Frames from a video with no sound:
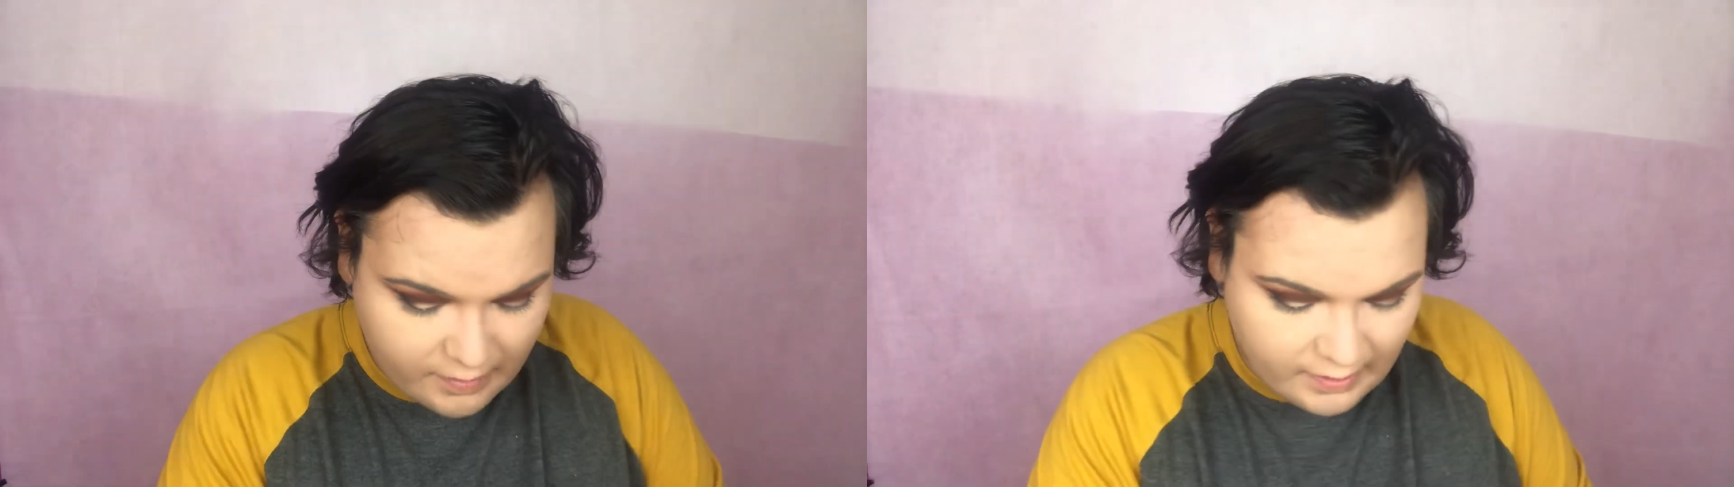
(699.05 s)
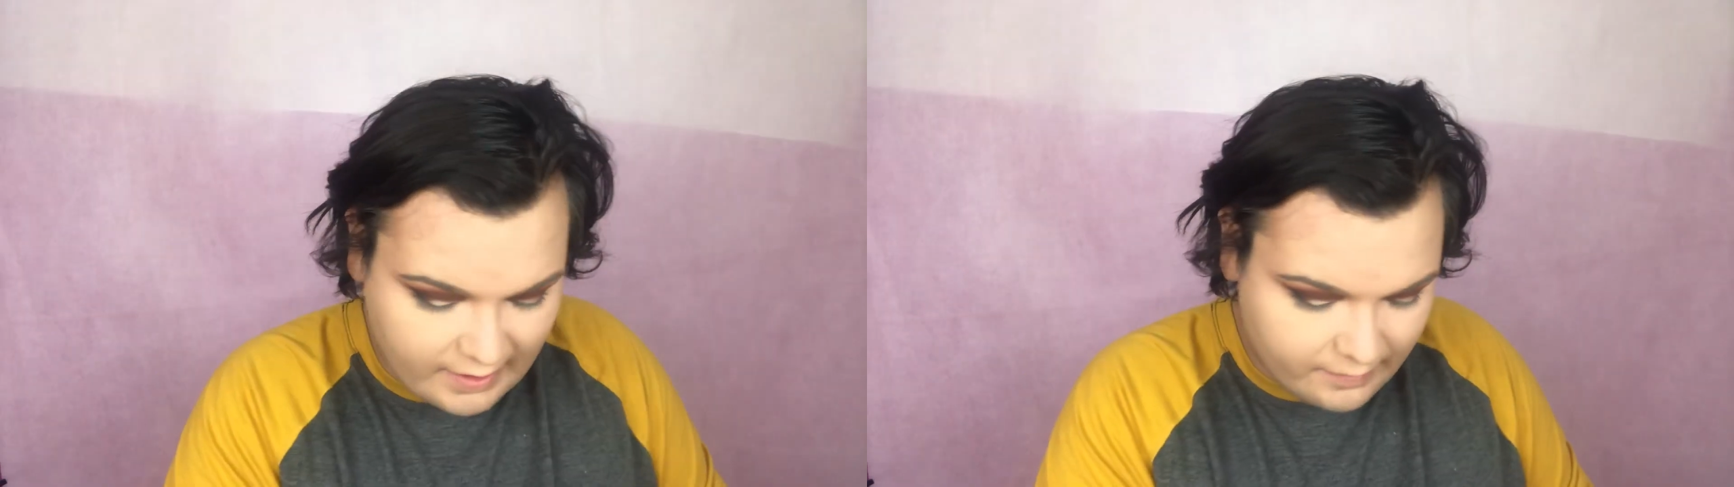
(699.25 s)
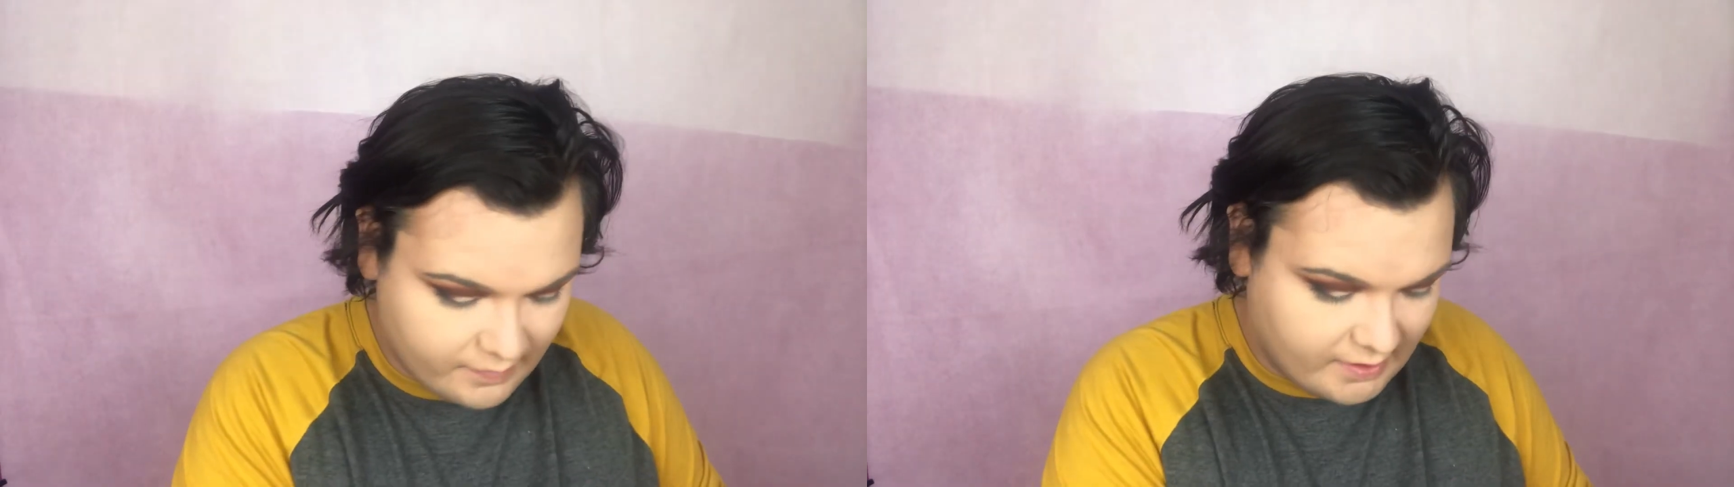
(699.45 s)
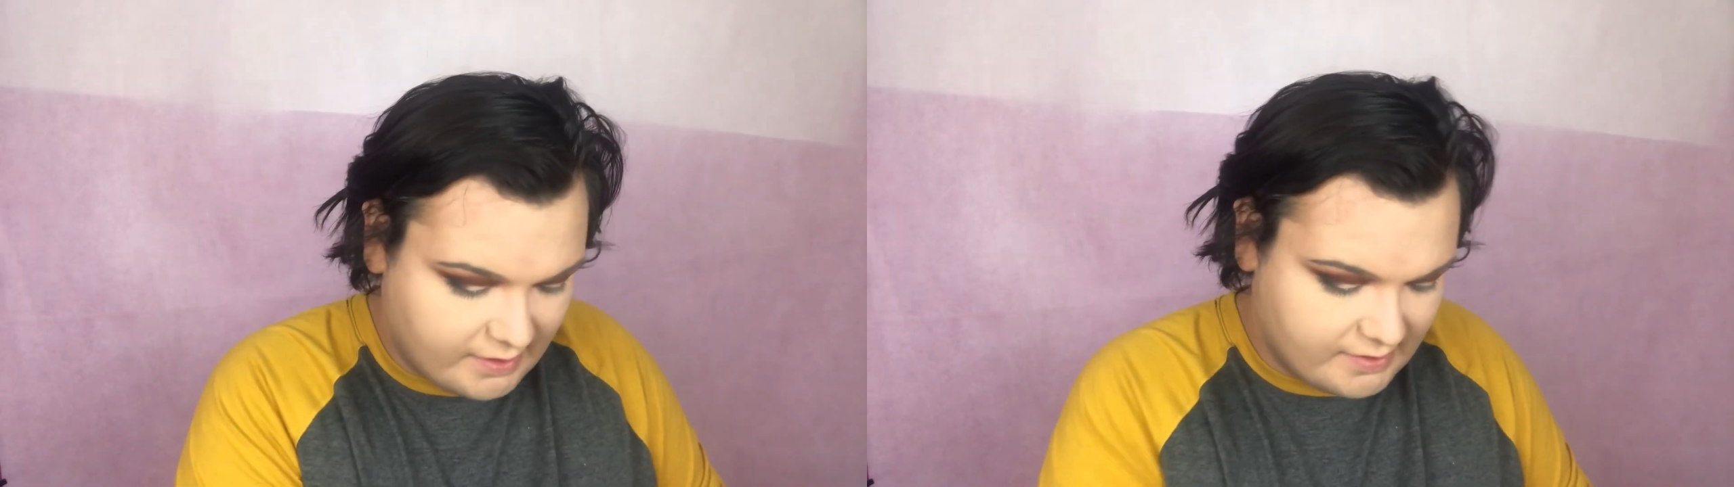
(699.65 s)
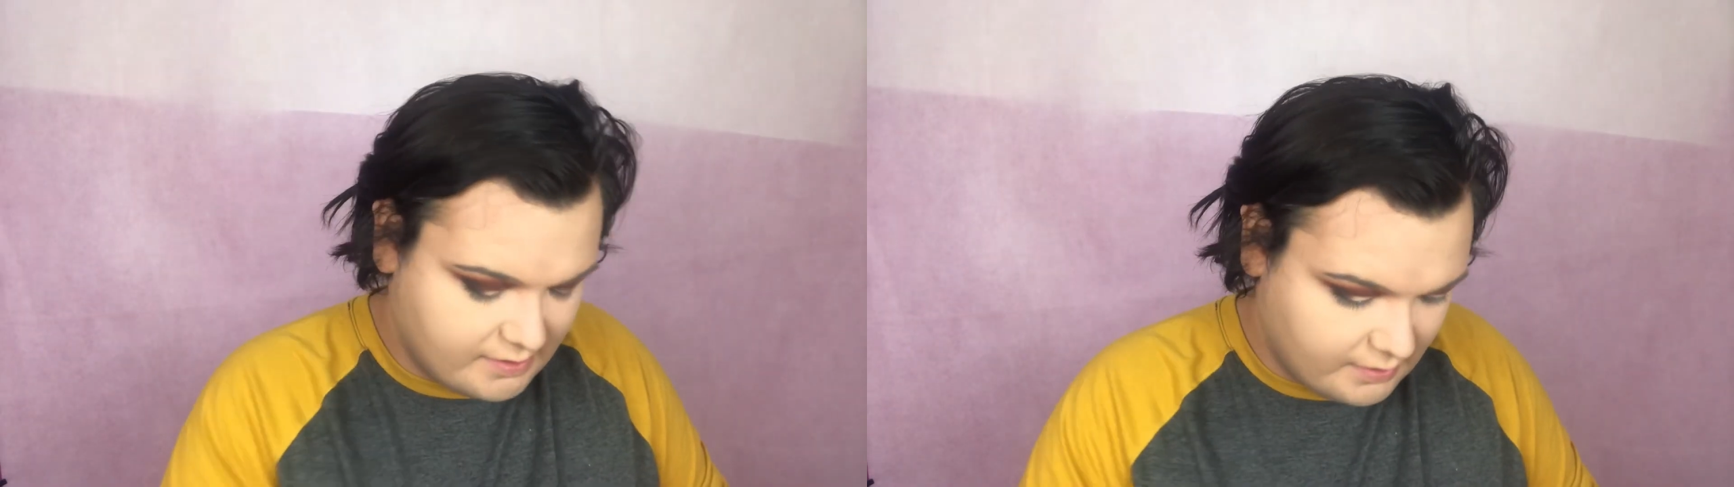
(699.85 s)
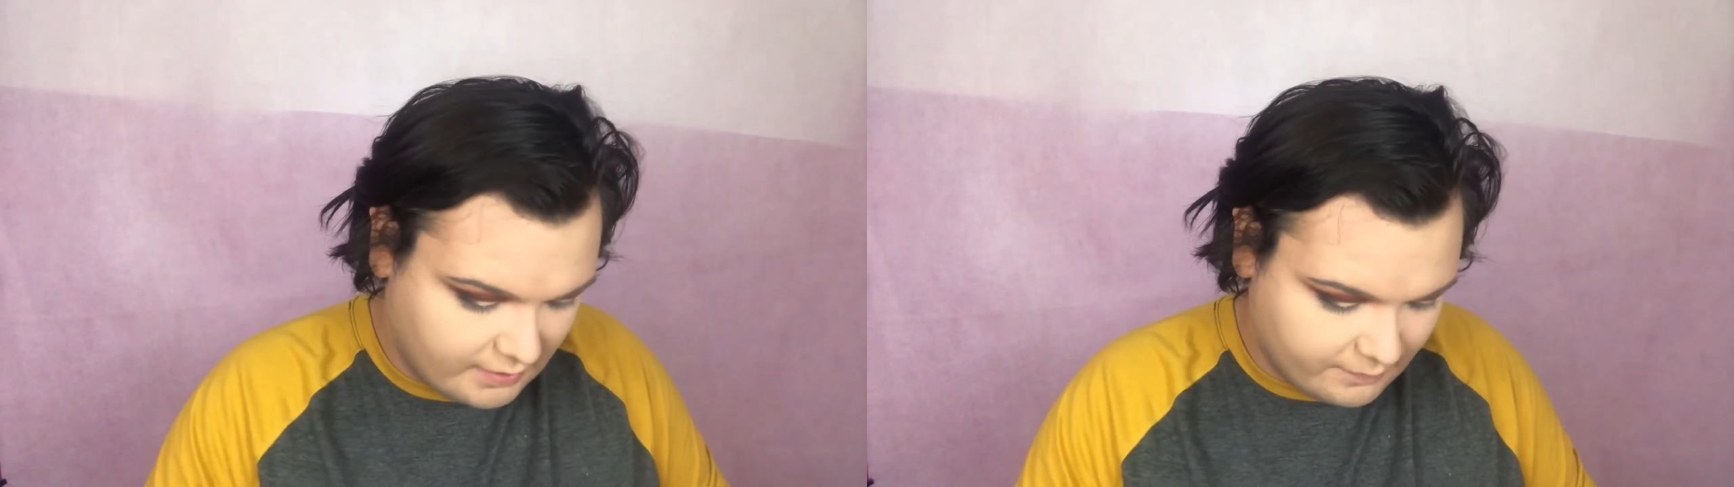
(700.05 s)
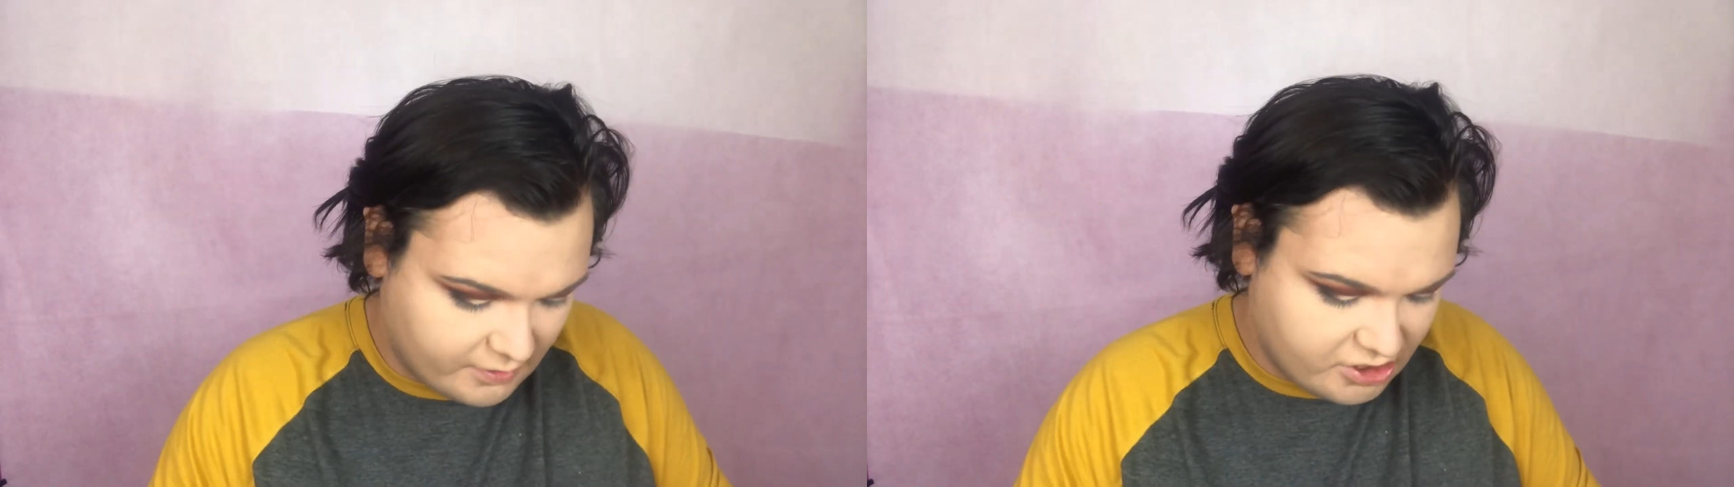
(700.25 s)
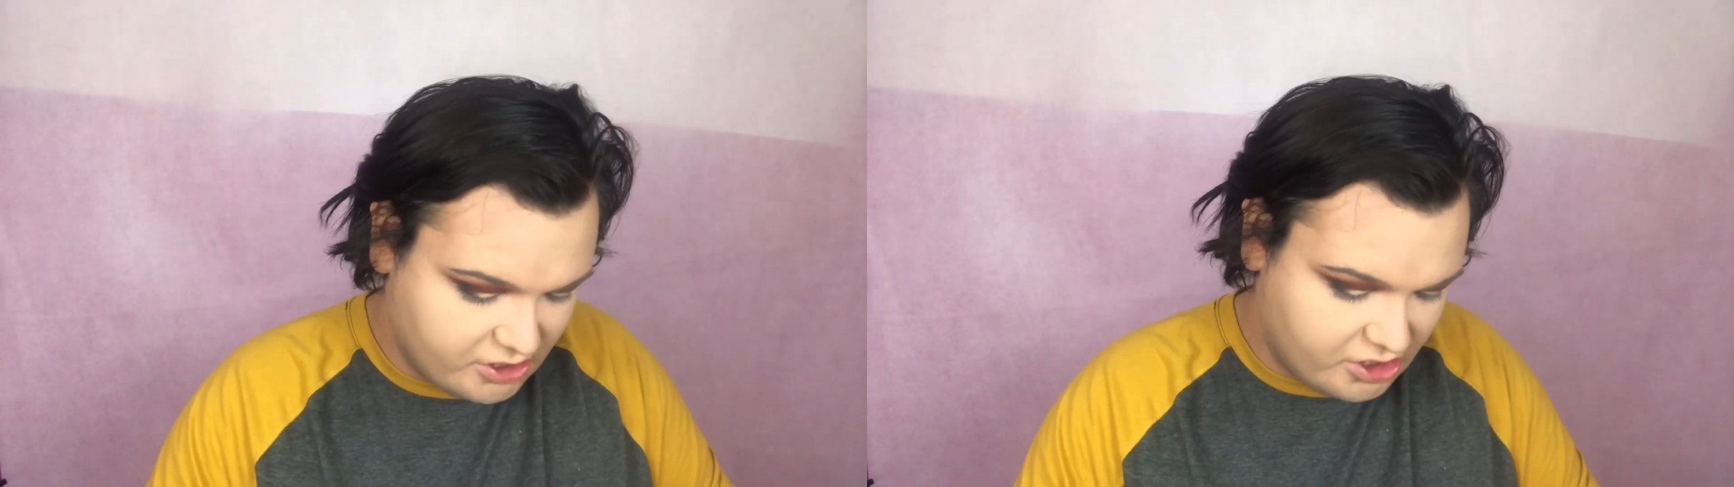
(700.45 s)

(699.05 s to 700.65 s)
like with the brushes,